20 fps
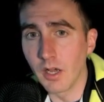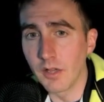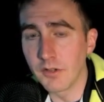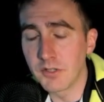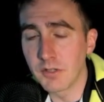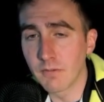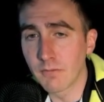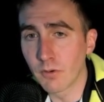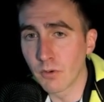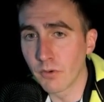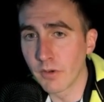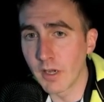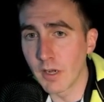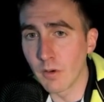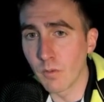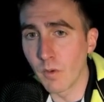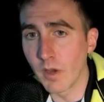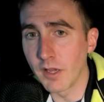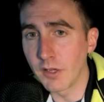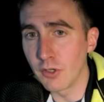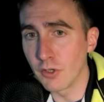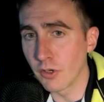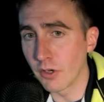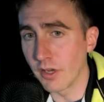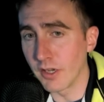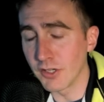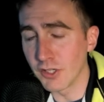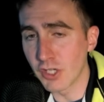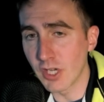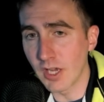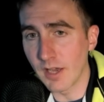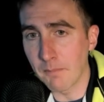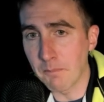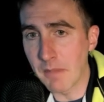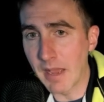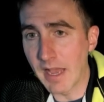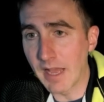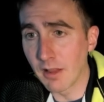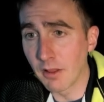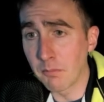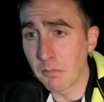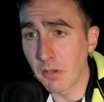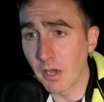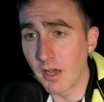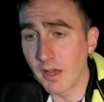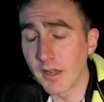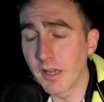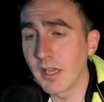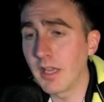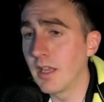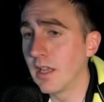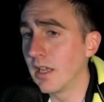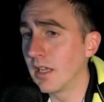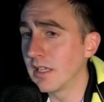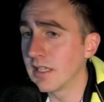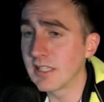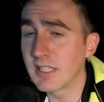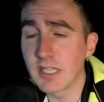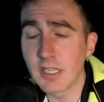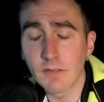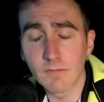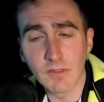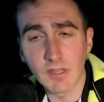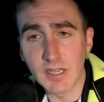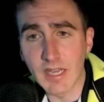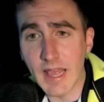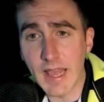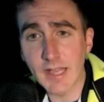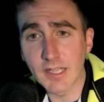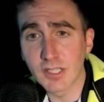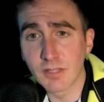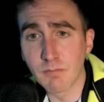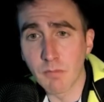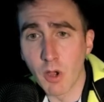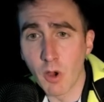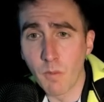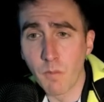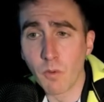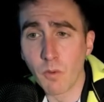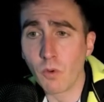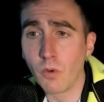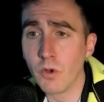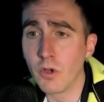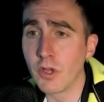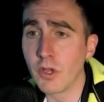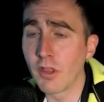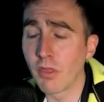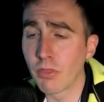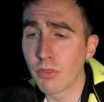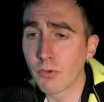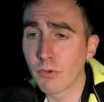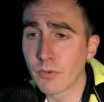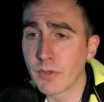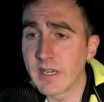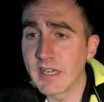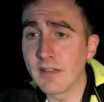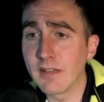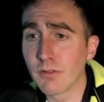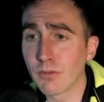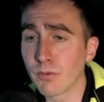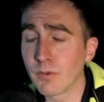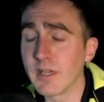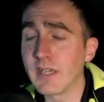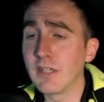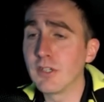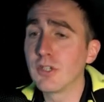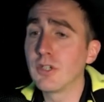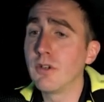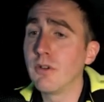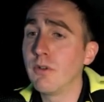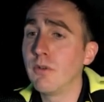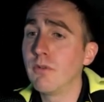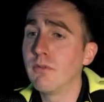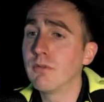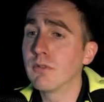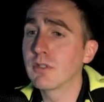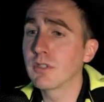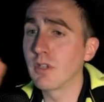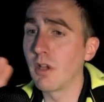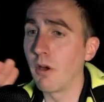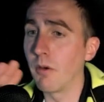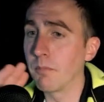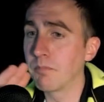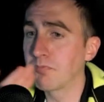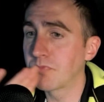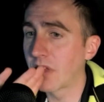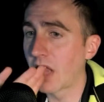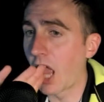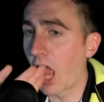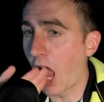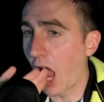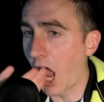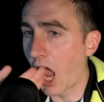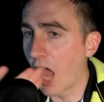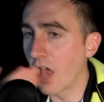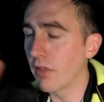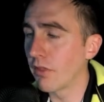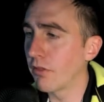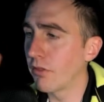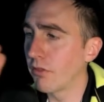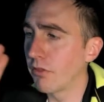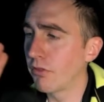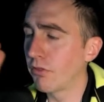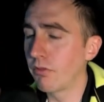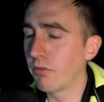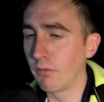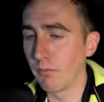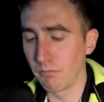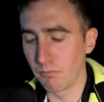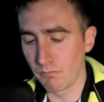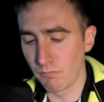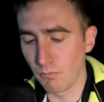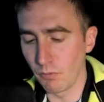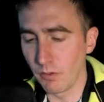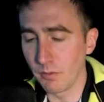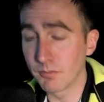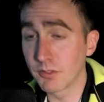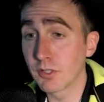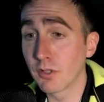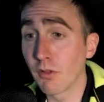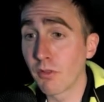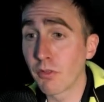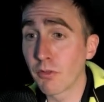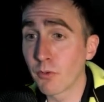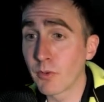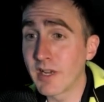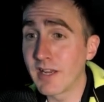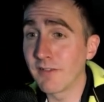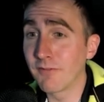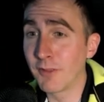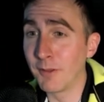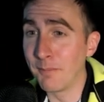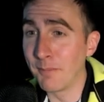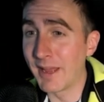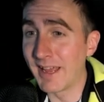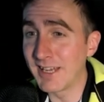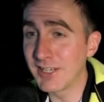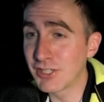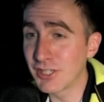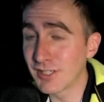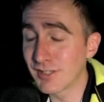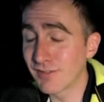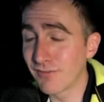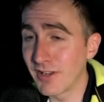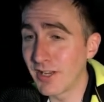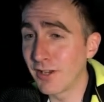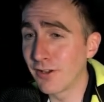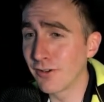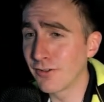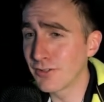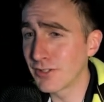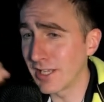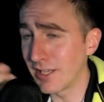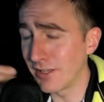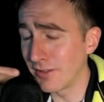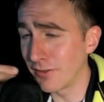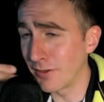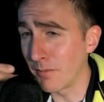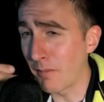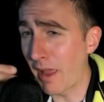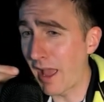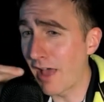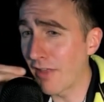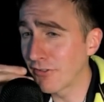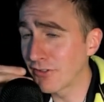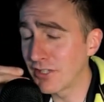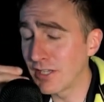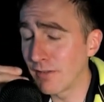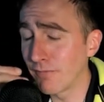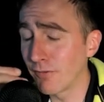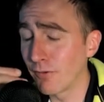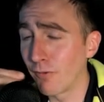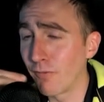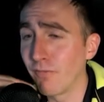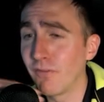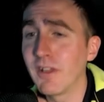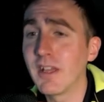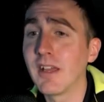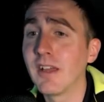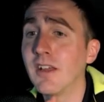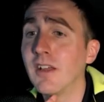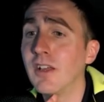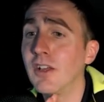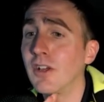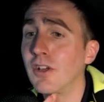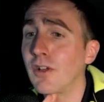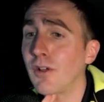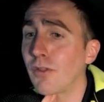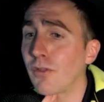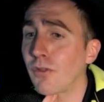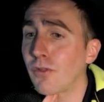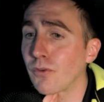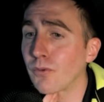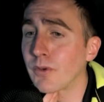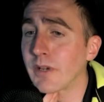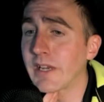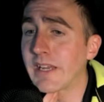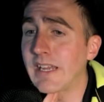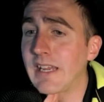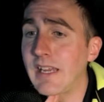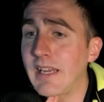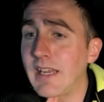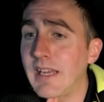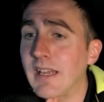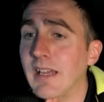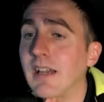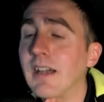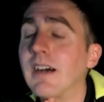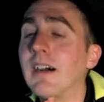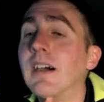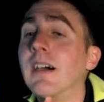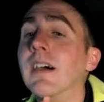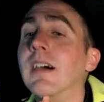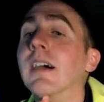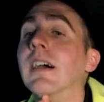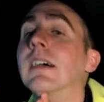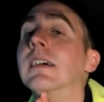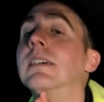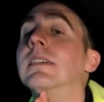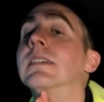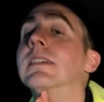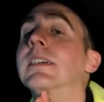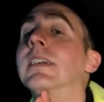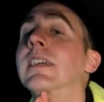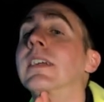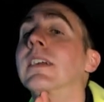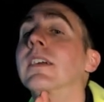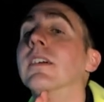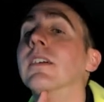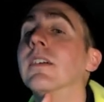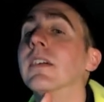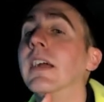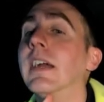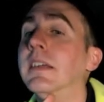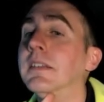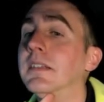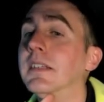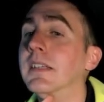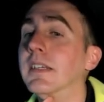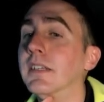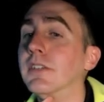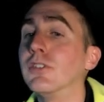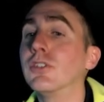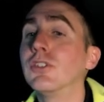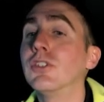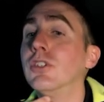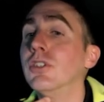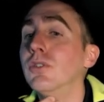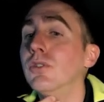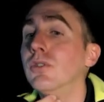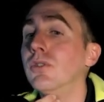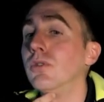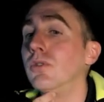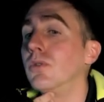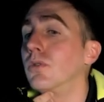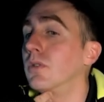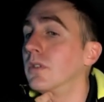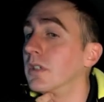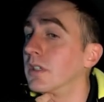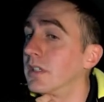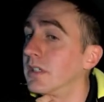difficult airway. You're going to check Mallampati, see if the neck's mobile, 3-3-2. So, 3 of the patient's fingers in their mouth, see if it'll fit. 3 here, and then 2